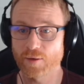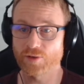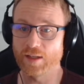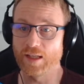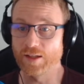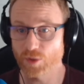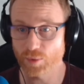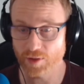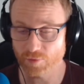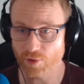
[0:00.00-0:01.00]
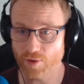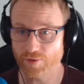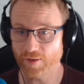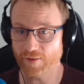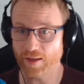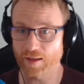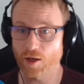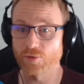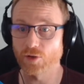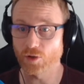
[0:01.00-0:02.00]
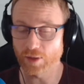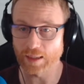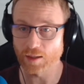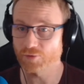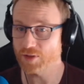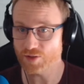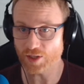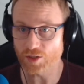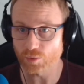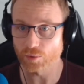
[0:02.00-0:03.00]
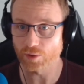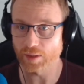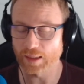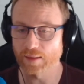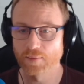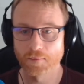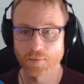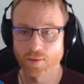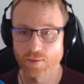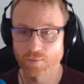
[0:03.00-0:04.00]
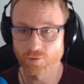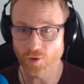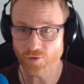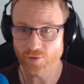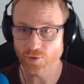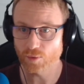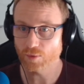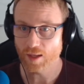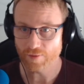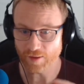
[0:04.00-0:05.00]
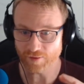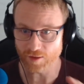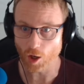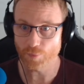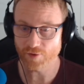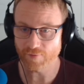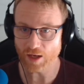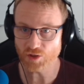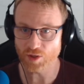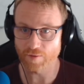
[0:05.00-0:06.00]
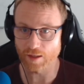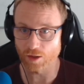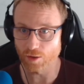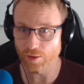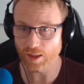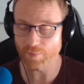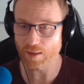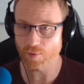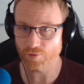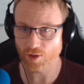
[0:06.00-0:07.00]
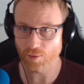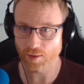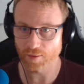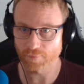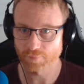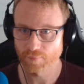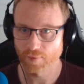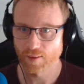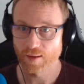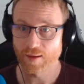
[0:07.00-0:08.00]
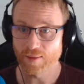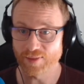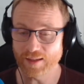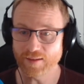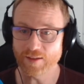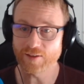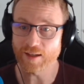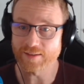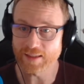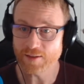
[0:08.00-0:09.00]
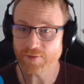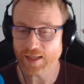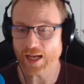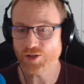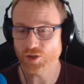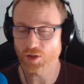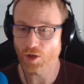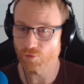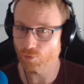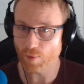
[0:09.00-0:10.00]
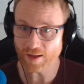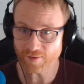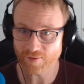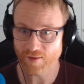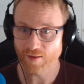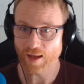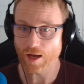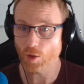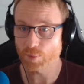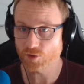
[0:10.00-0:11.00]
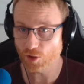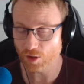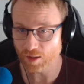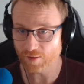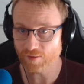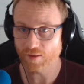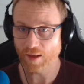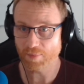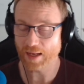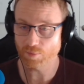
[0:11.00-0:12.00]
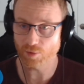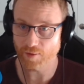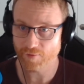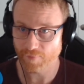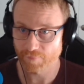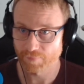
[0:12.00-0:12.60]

there is an iterative process here of learning, of continual learning. First of all, there's the observation and the learning about what's going on. Then there's the identification of waste and opportunities and pain points.